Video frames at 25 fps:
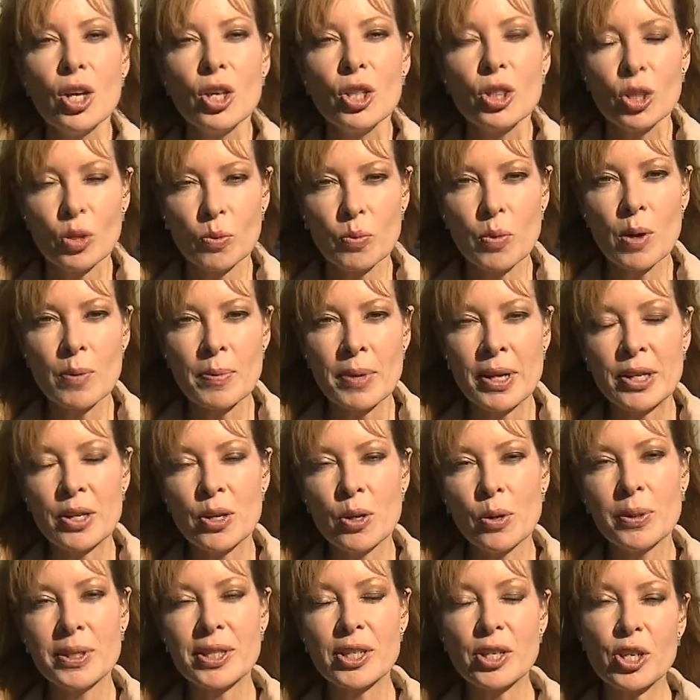The woman
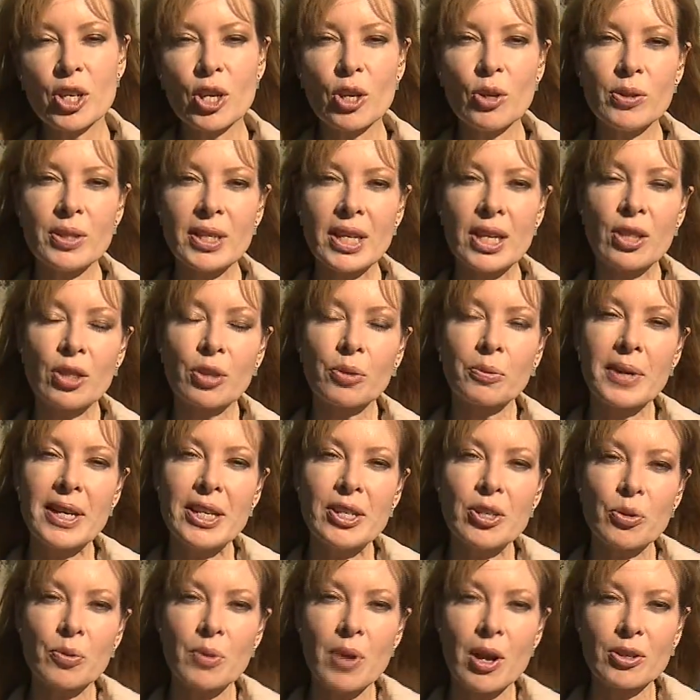who is accusing
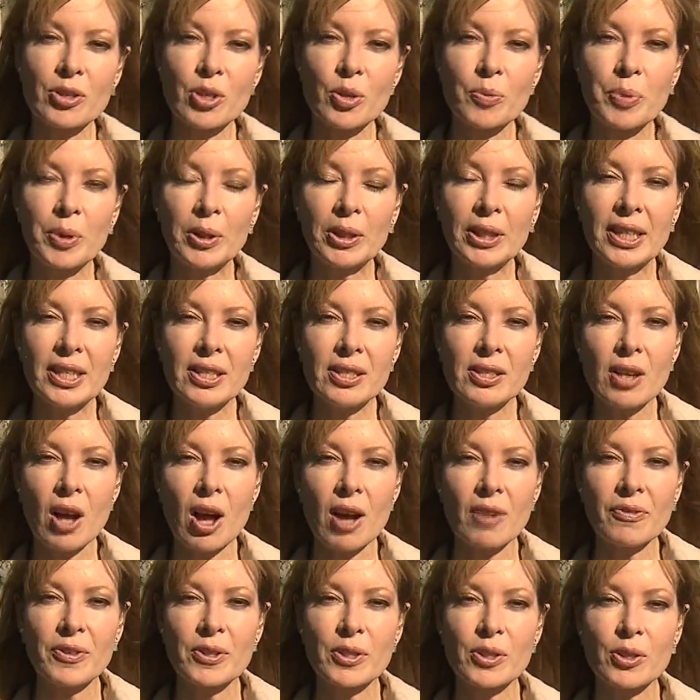three Toronto police
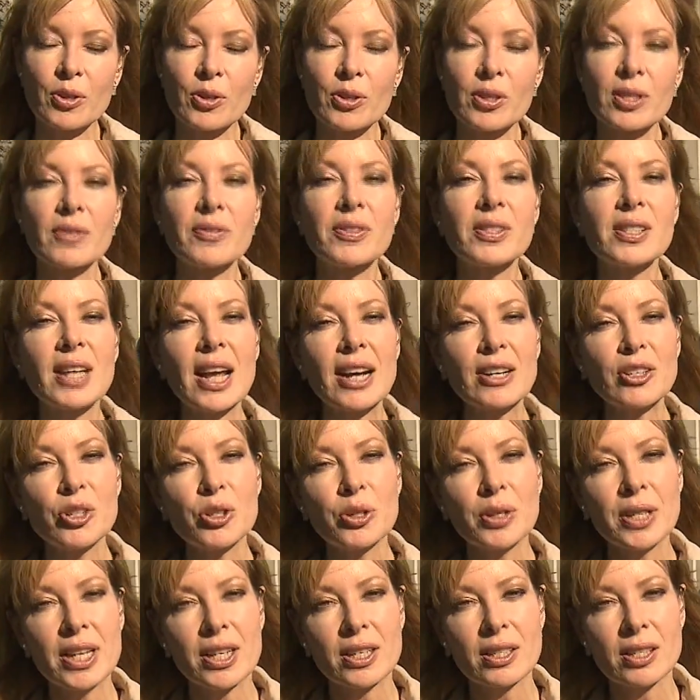officers of
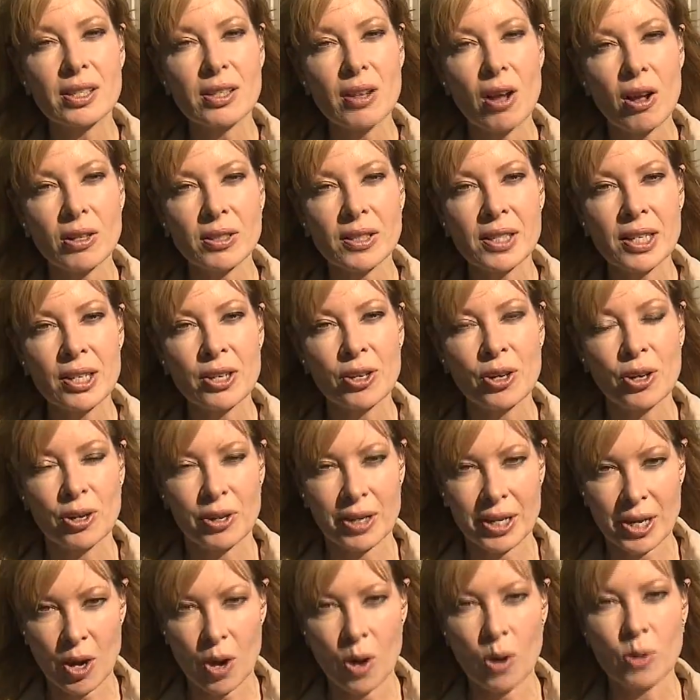sexually assaulting
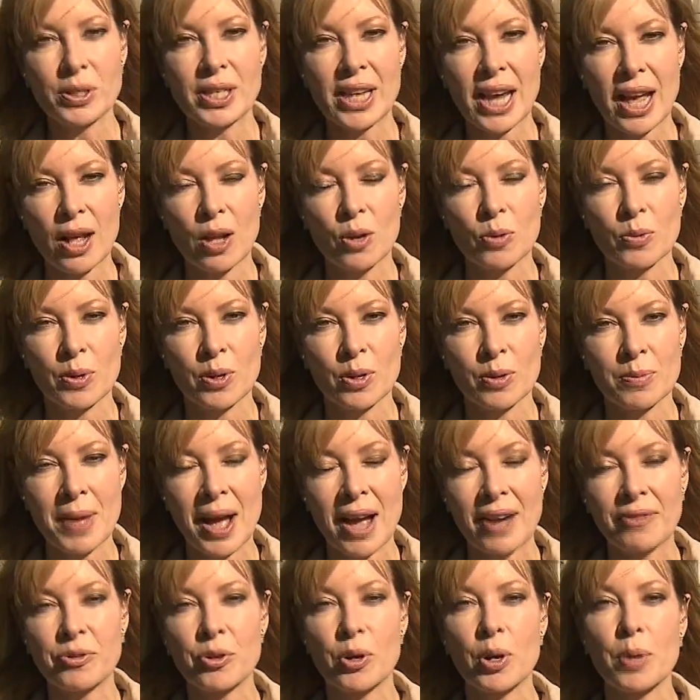her in a hotel room
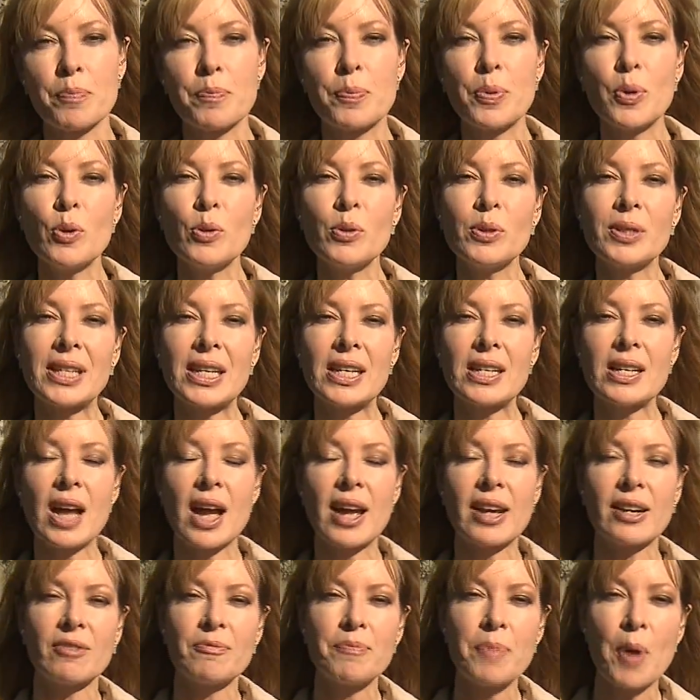after a boozy
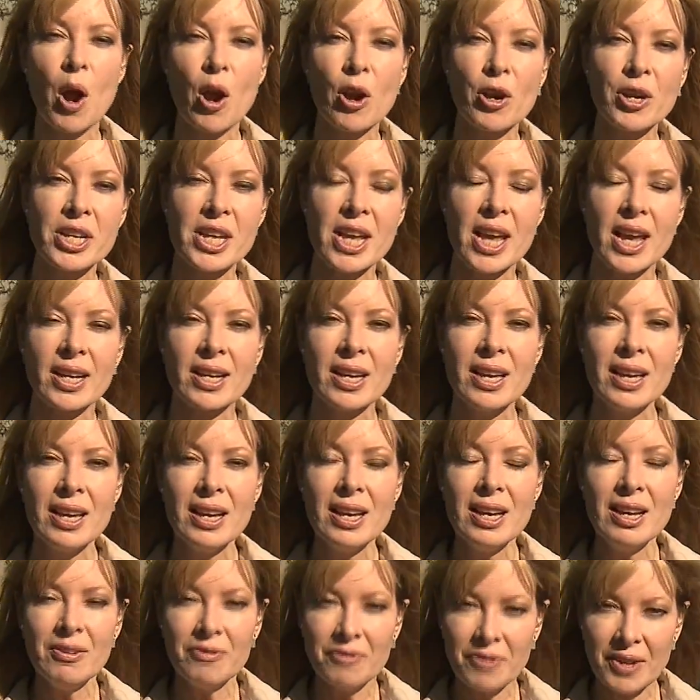night of partying
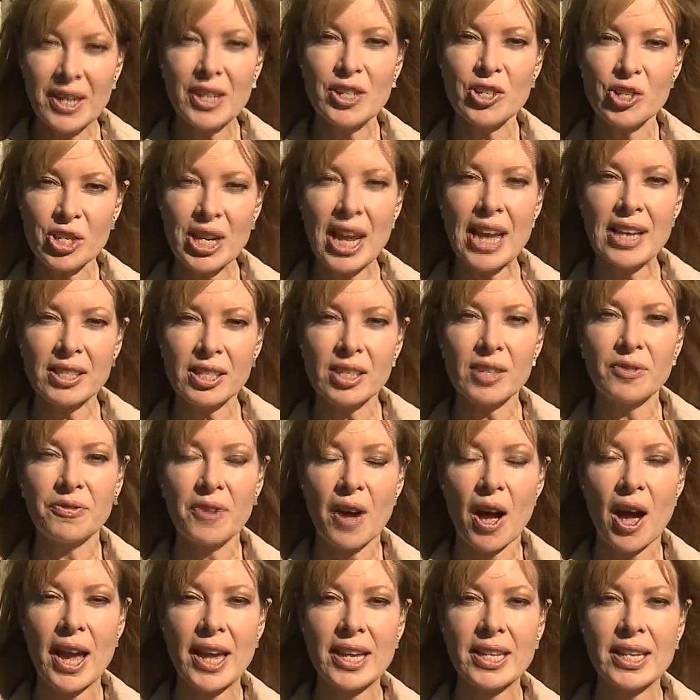finished
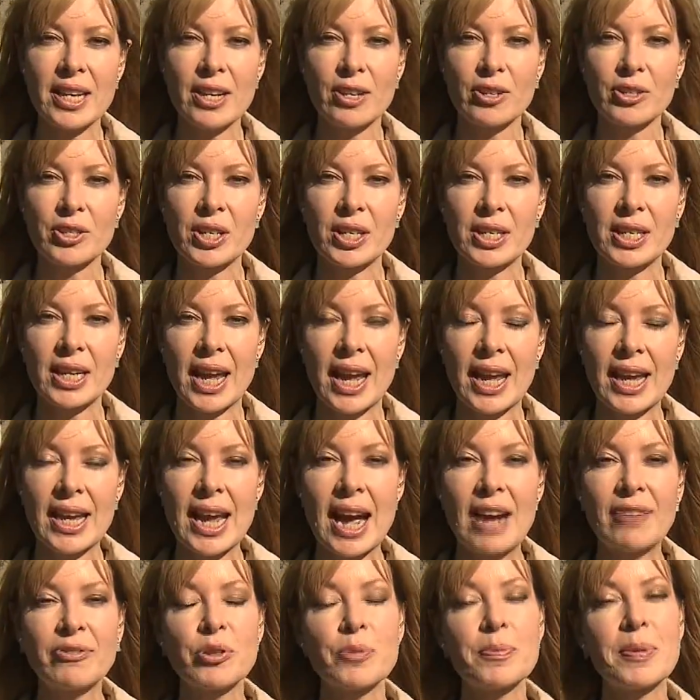testifying here
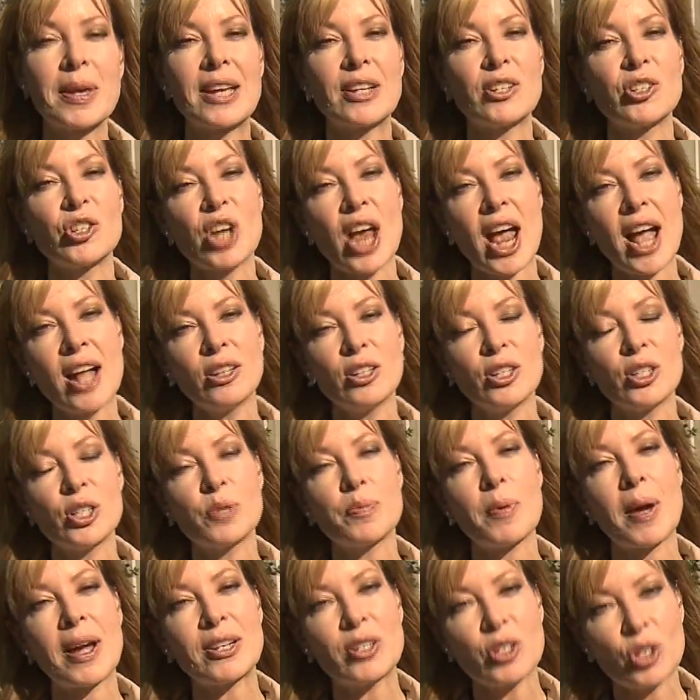today after being
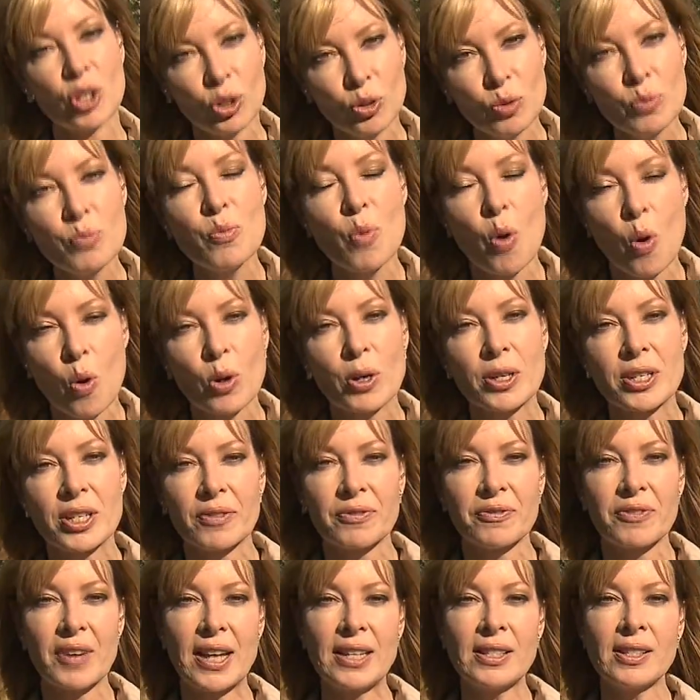challenged by two more
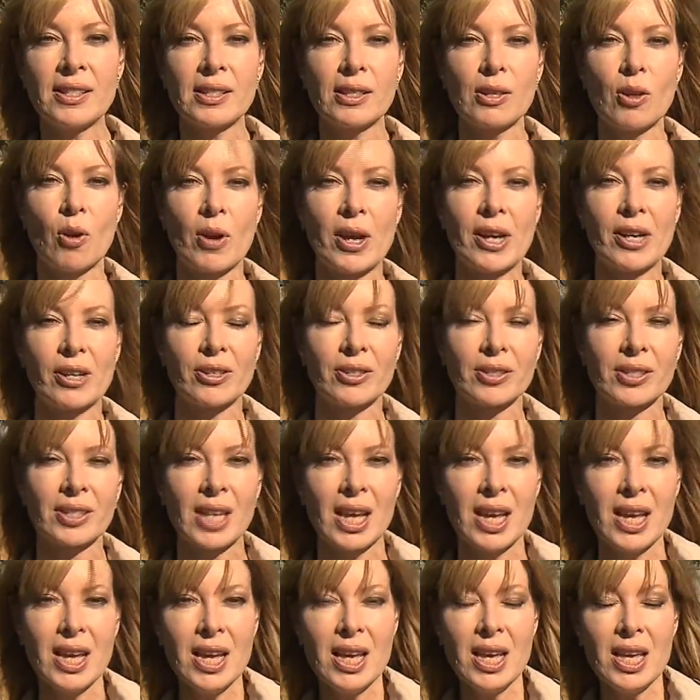defense
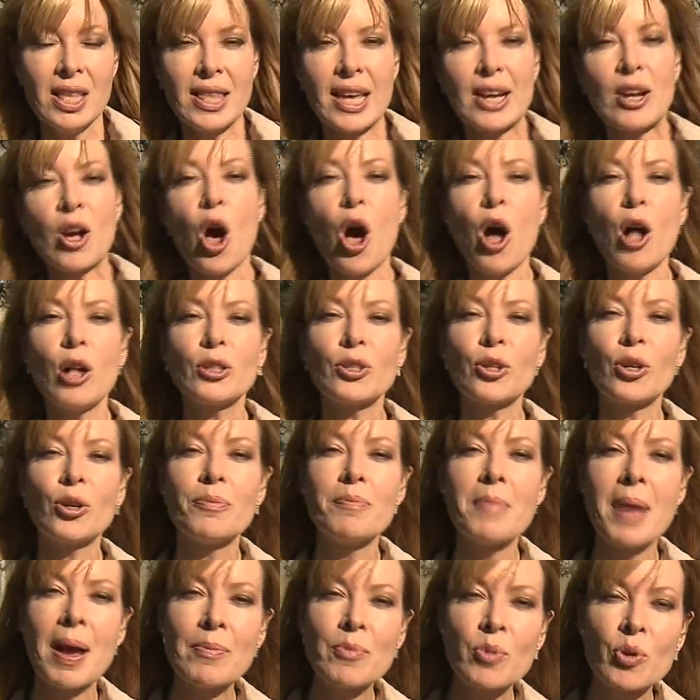lawyers. They called
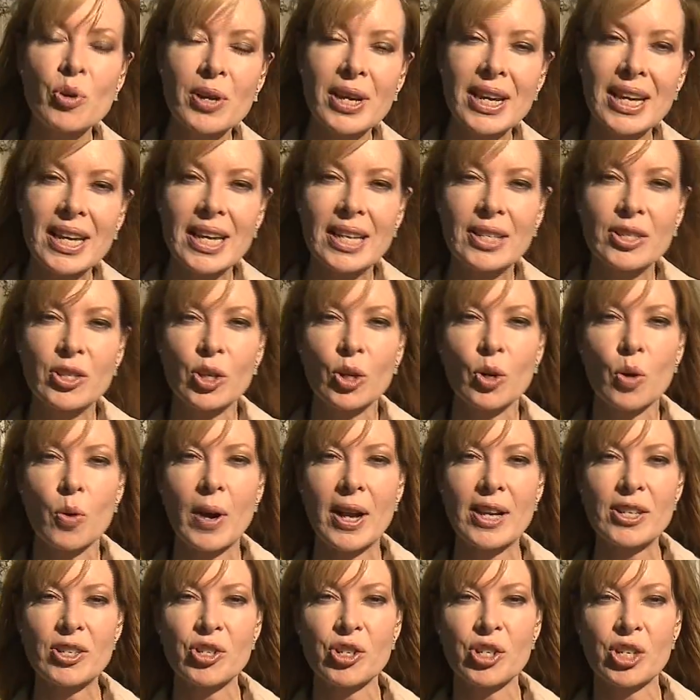her memory into
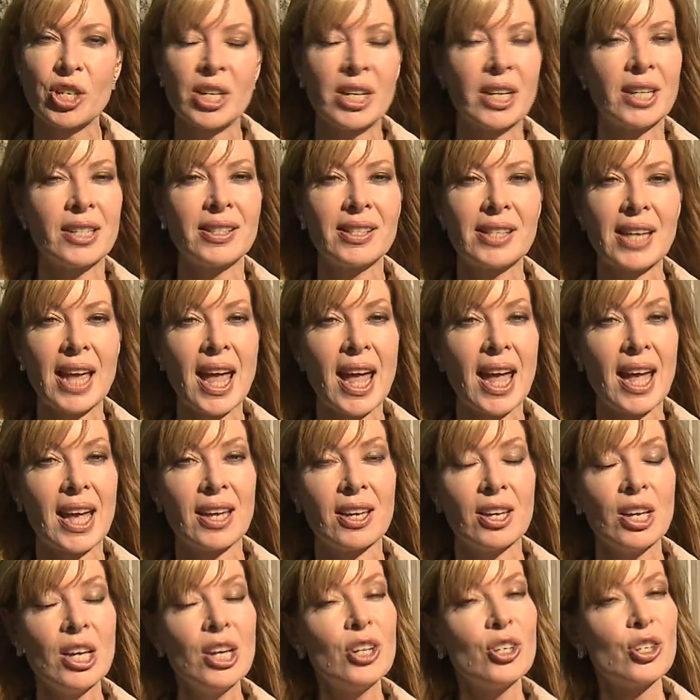question and
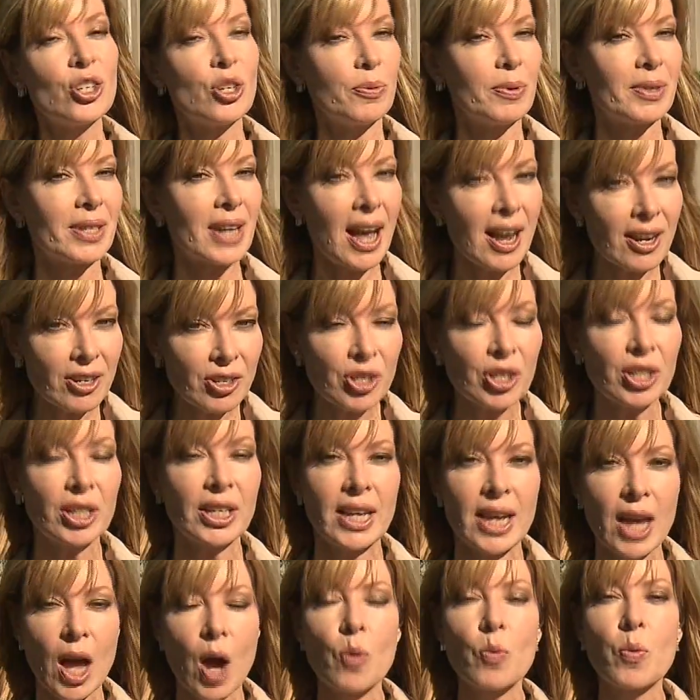say she was
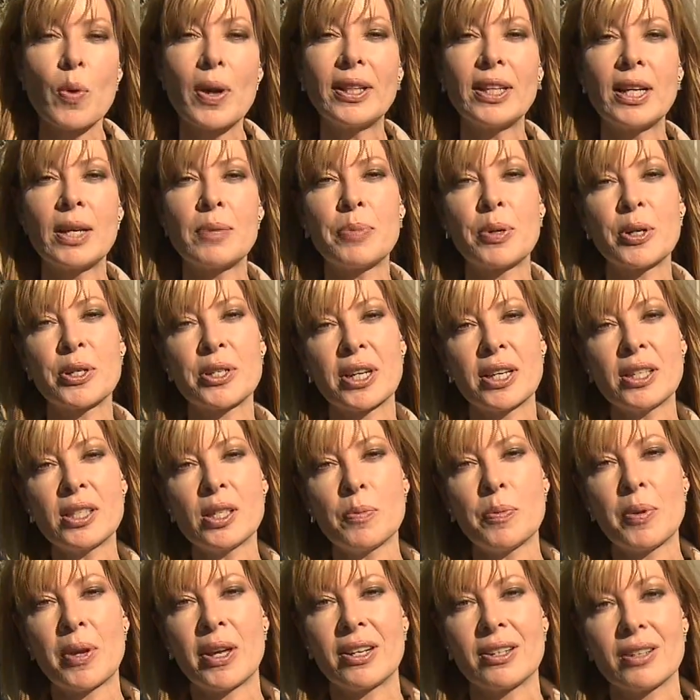actually a willing
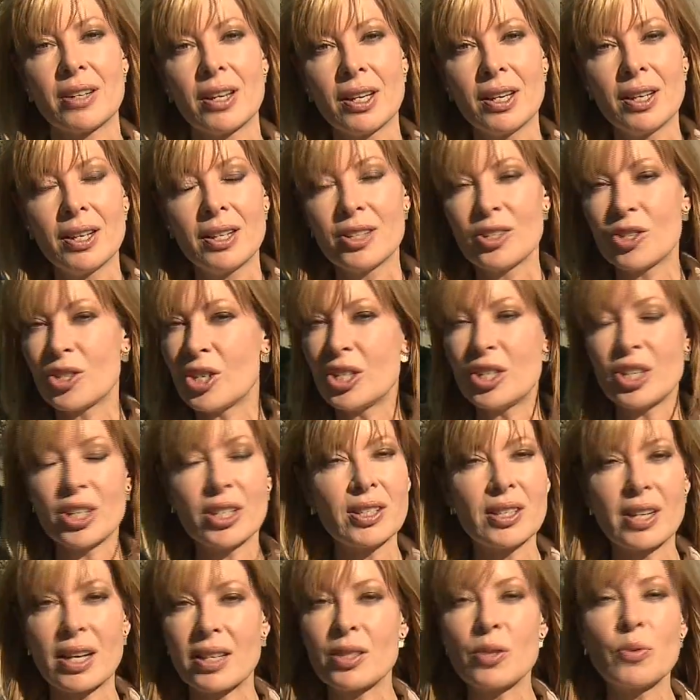participant. She
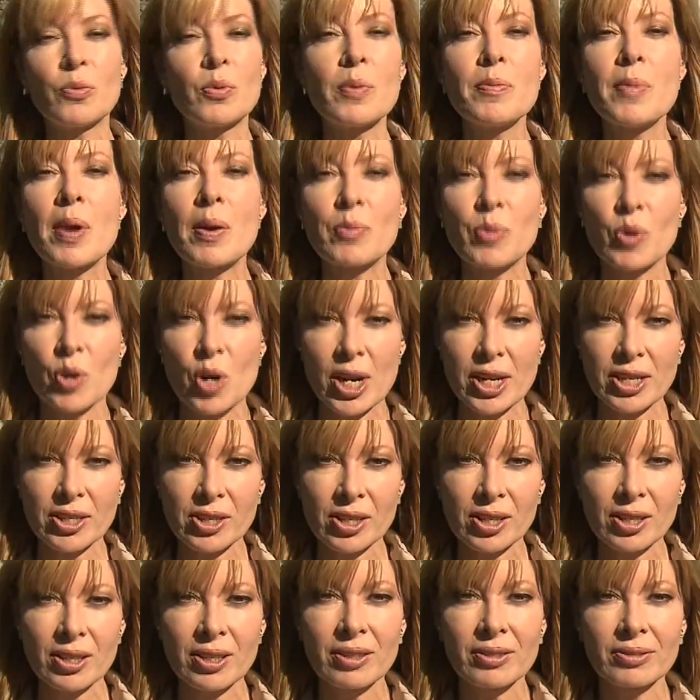just doesn't remember
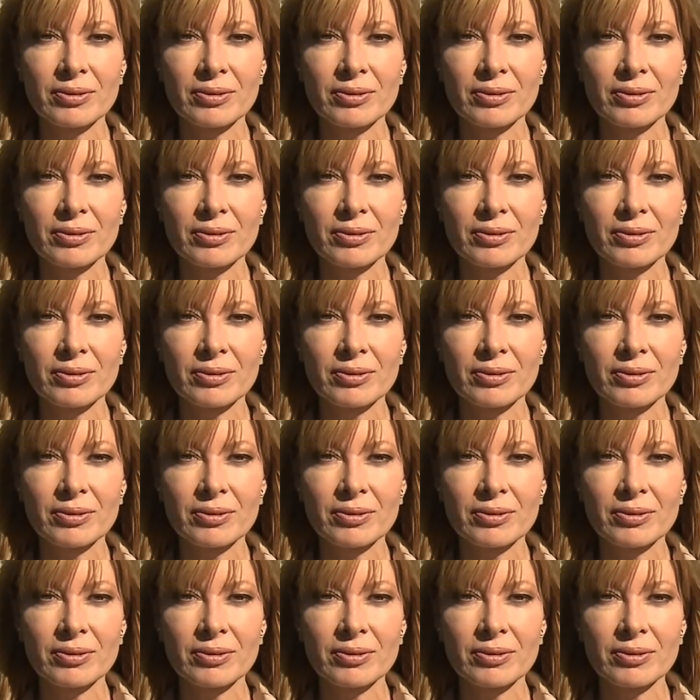it.